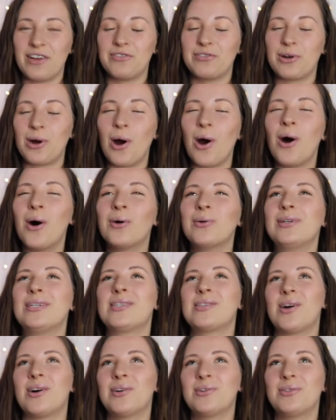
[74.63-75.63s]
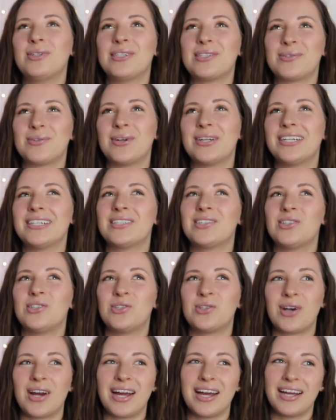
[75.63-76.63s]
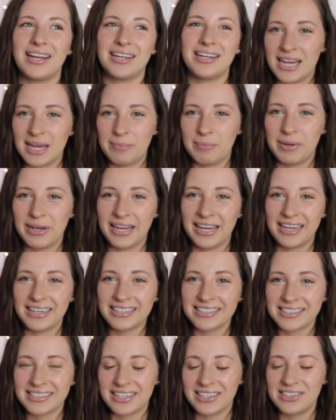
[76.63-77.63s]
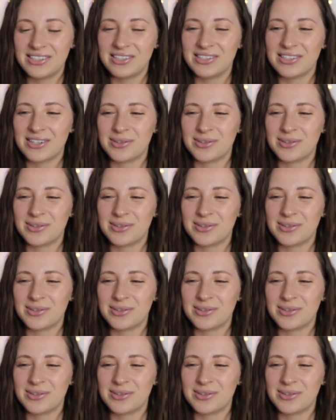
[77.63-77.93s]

I've always always wanted to try tape in hair extensions.